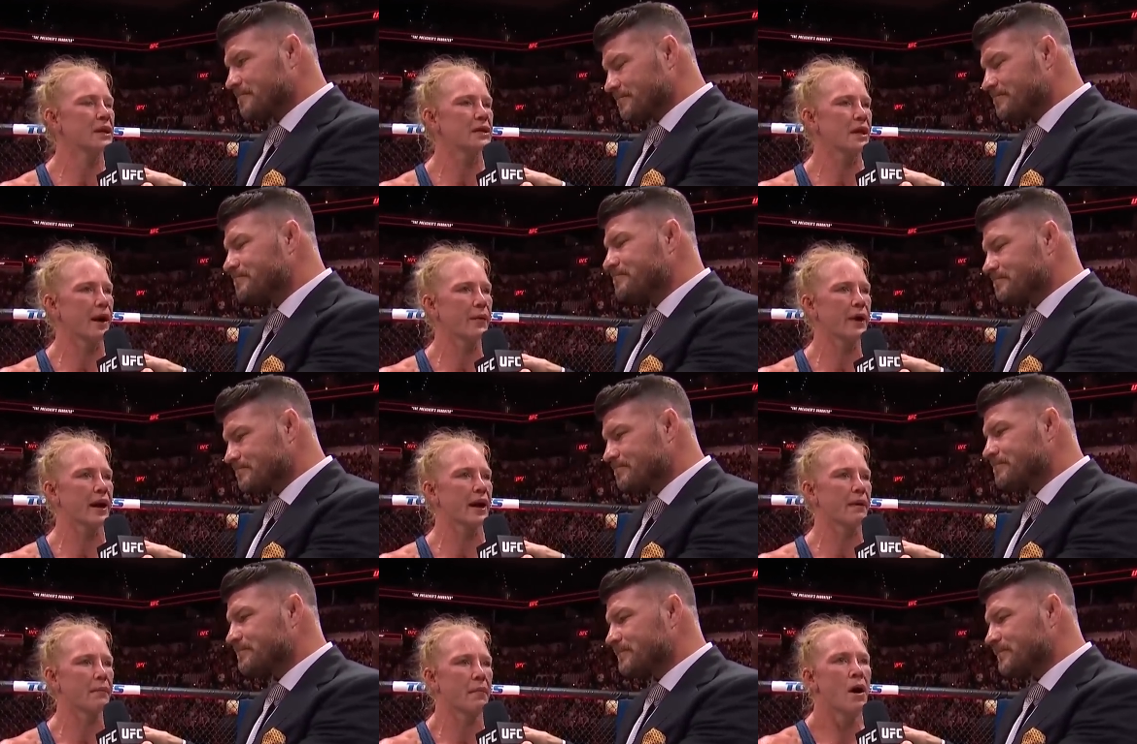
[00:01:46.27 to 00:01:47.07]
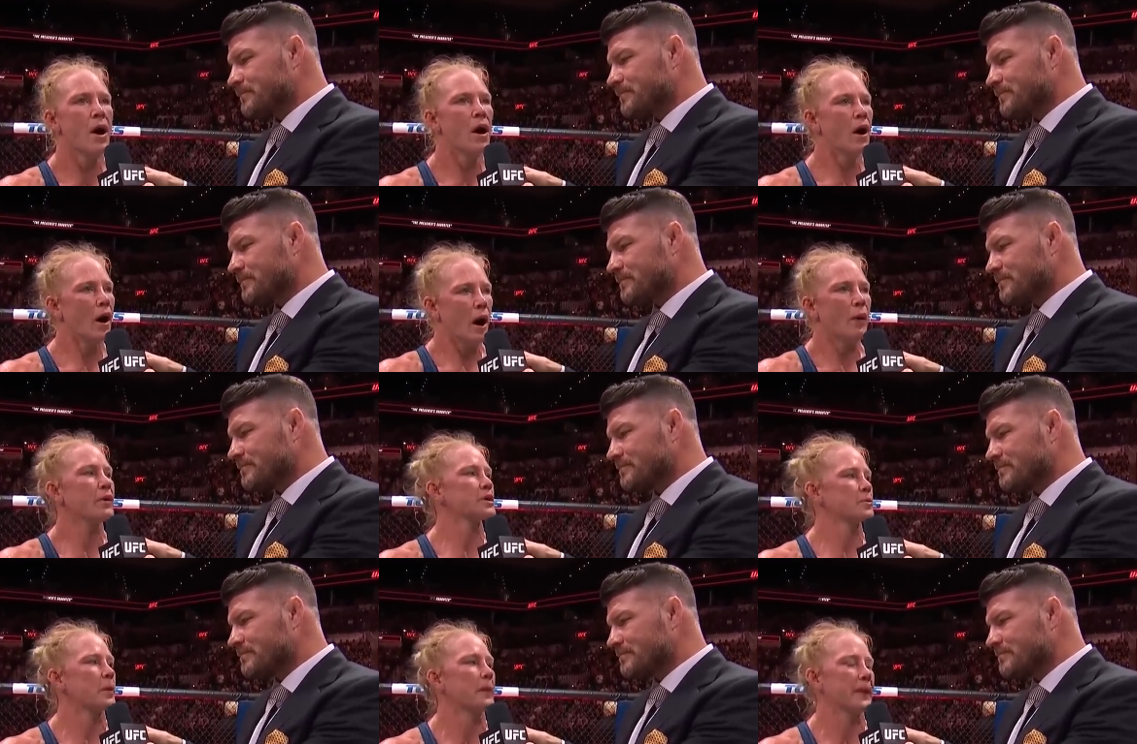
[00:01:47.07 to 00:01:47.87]
Speaker 1: That way I'm always
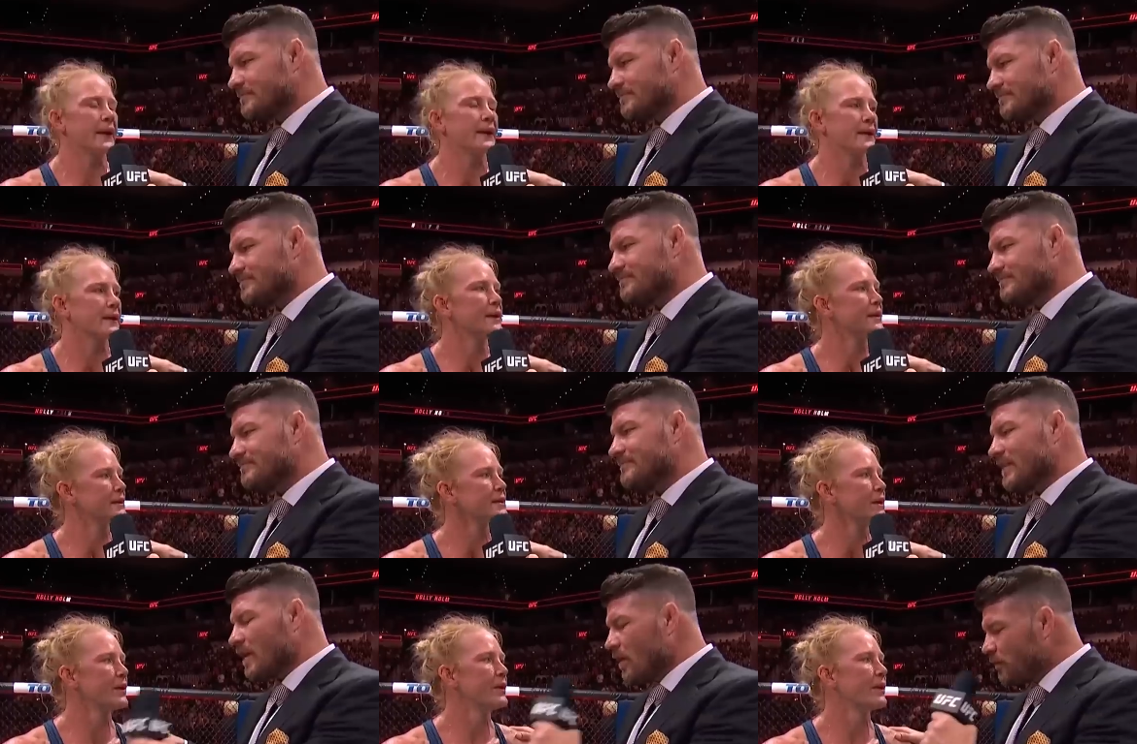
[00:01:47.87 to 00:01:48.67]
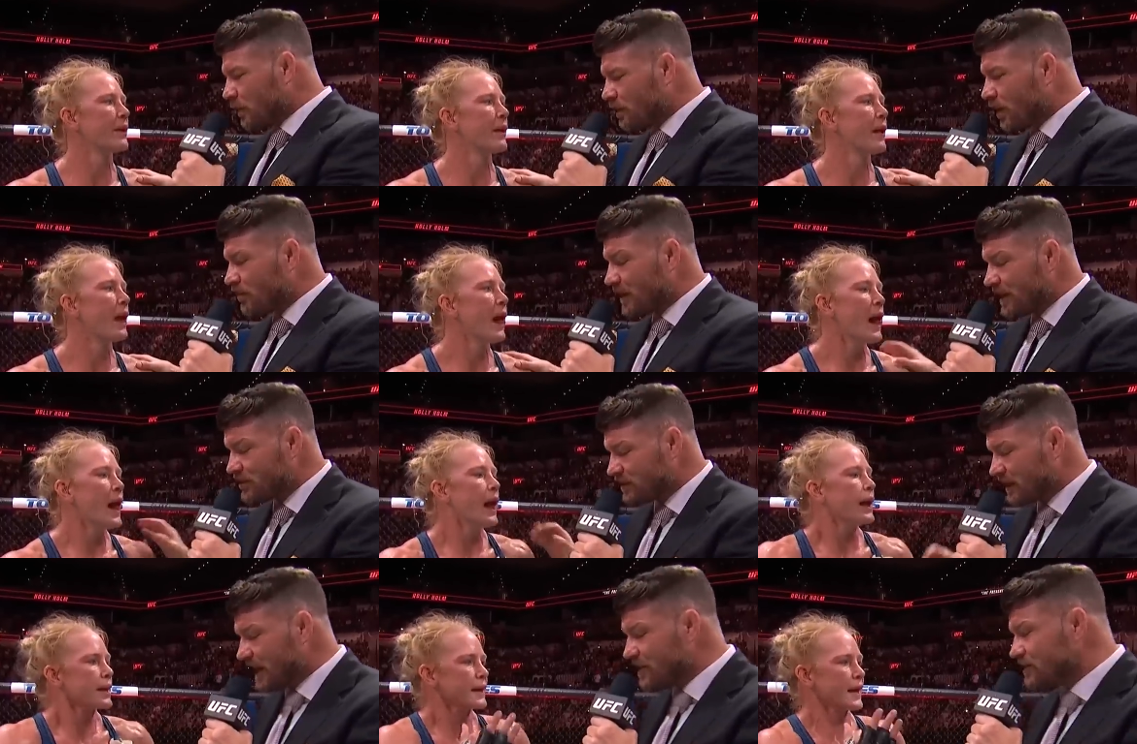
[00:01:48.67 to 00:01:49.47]
prepared.
Speaker 2: Well,
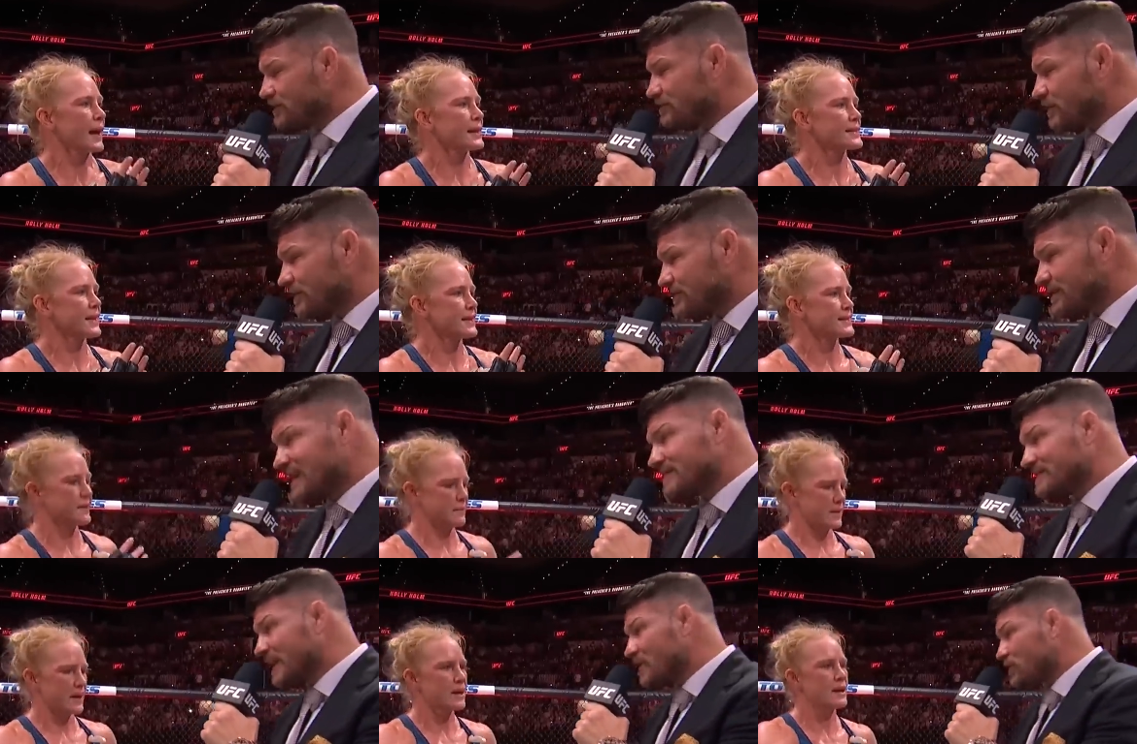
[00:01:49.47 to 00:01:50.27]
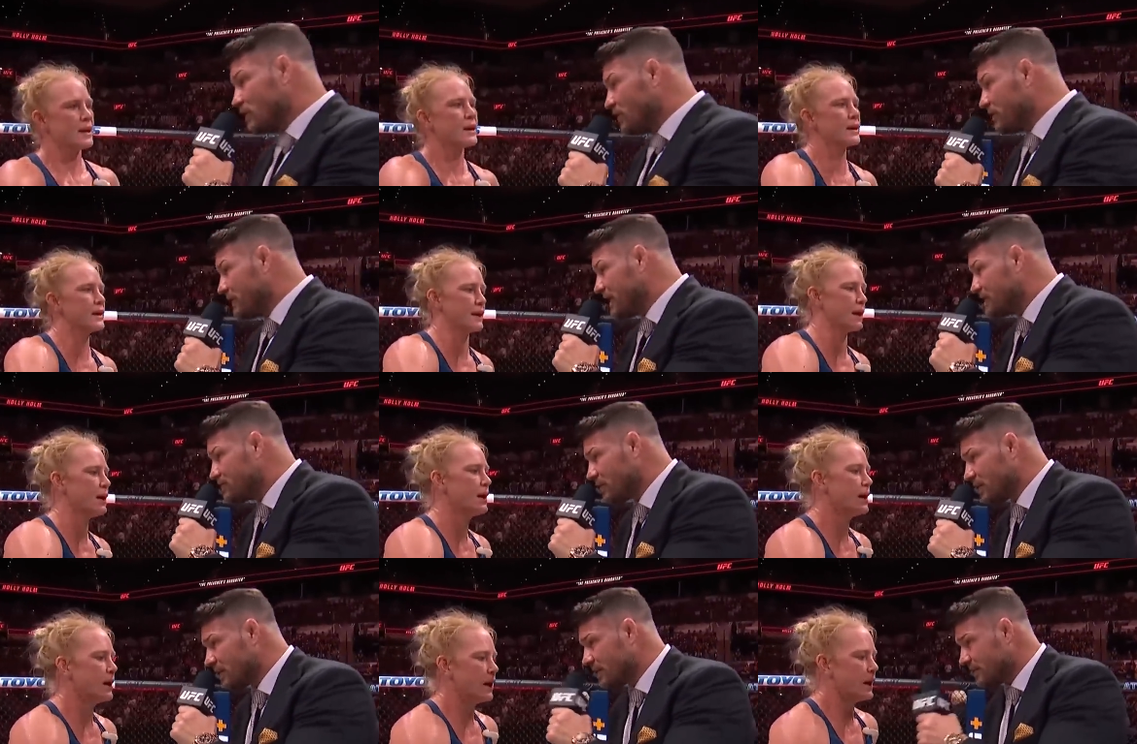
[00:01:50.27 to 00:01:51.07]
congratulations on a sensational victory.
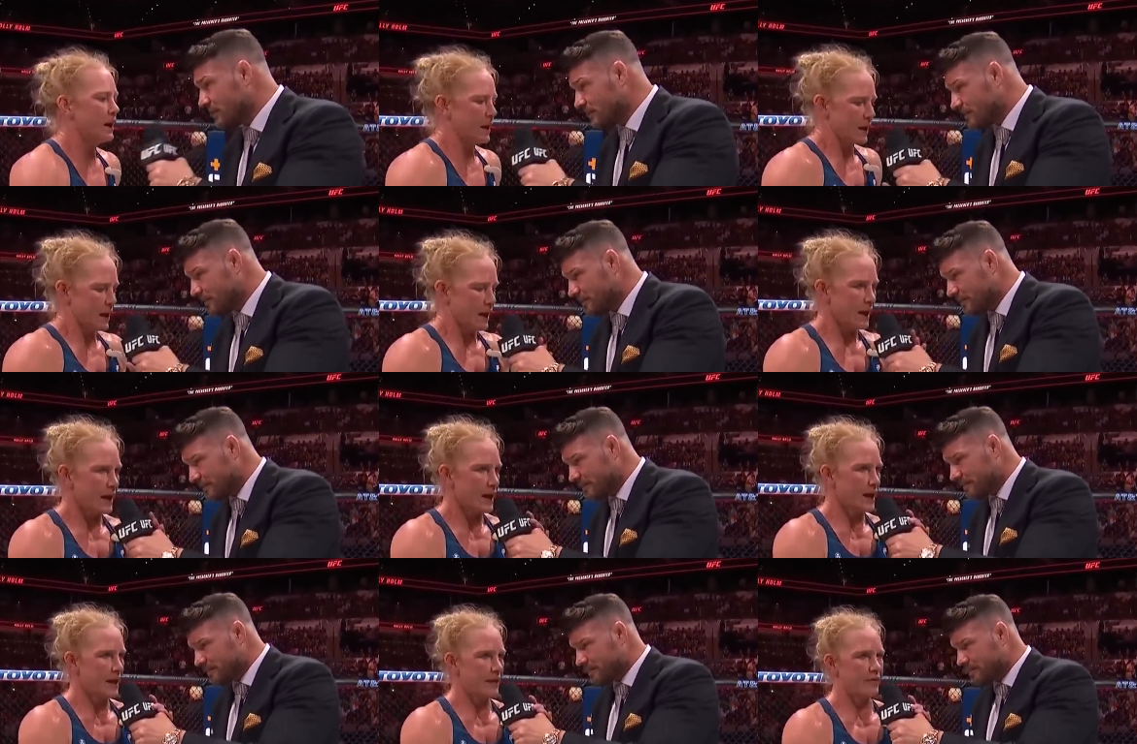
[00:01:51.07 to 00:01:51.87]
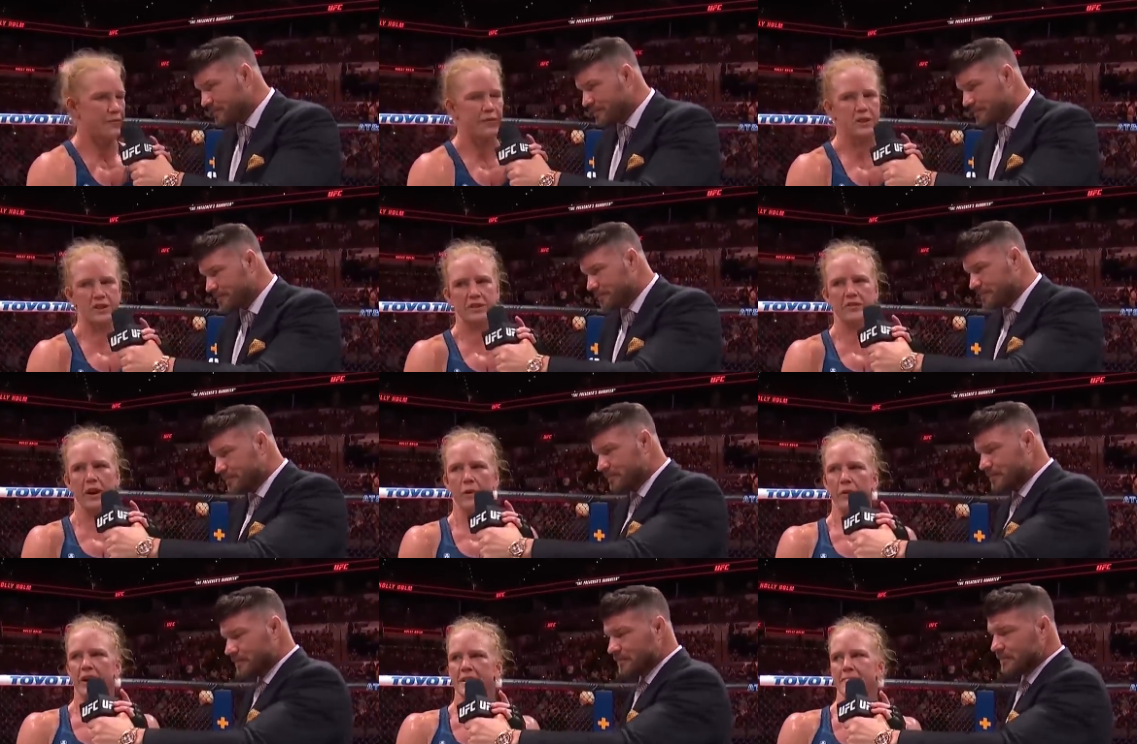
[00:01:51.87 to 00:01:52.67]
Speaker 1: First of all,
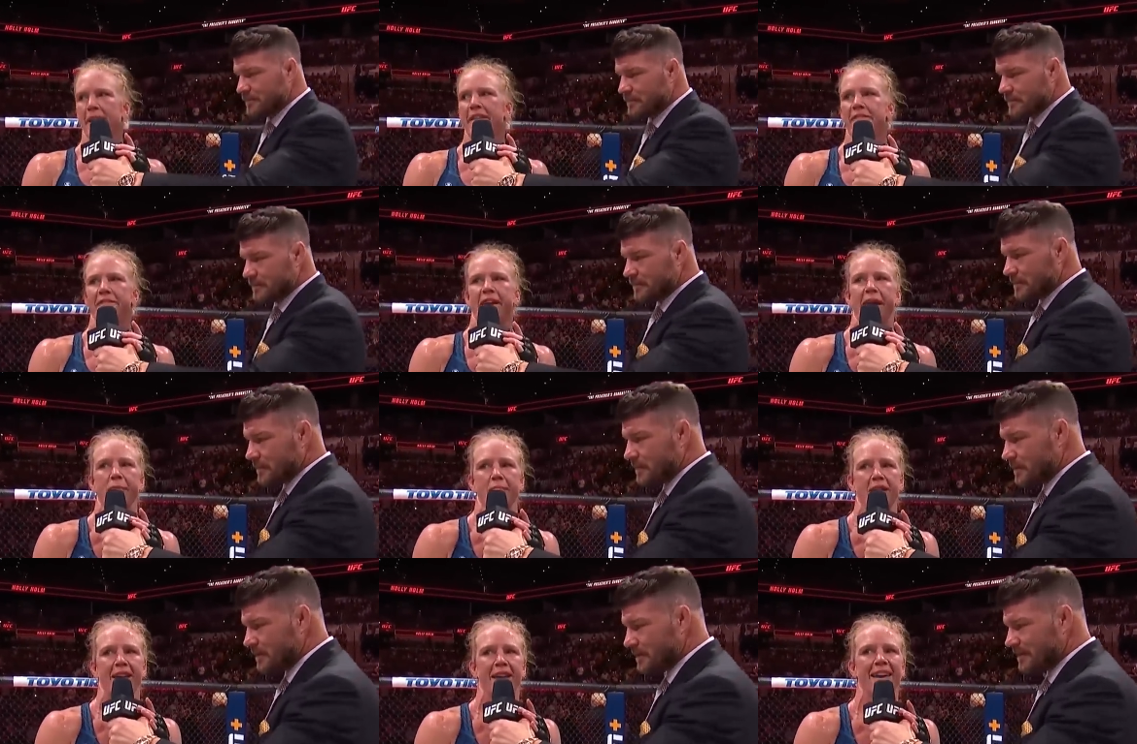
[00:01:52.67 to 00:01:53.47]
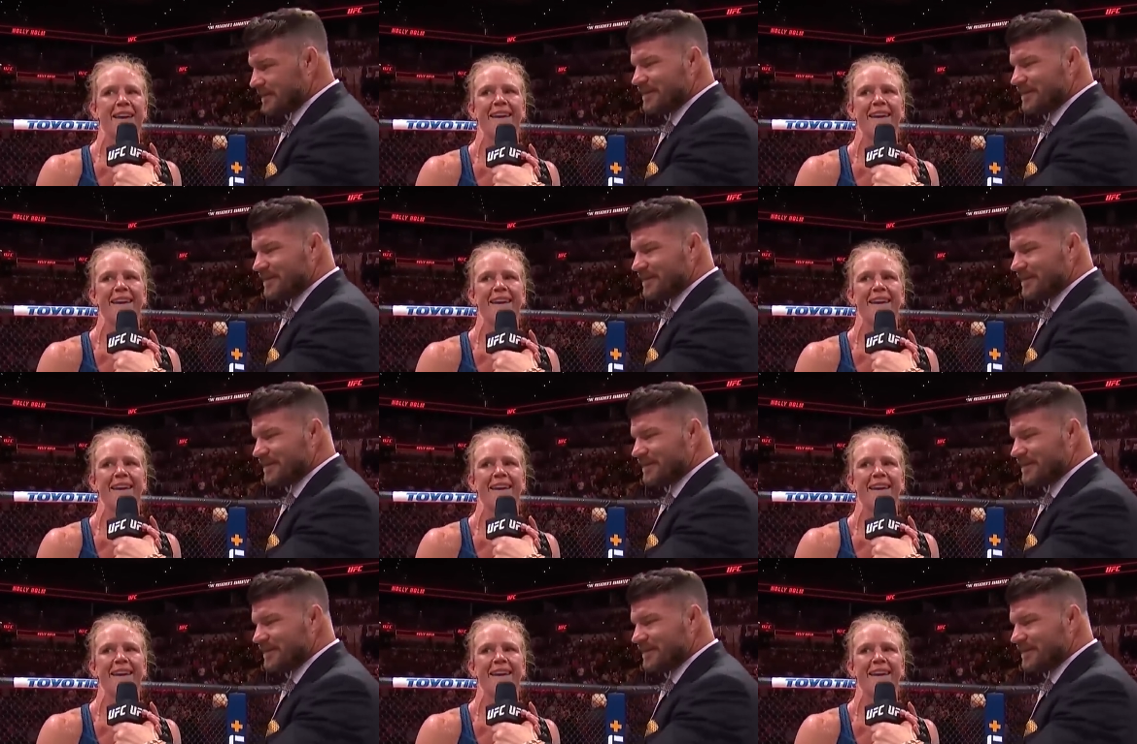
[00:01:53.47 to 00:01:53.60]
where's my family?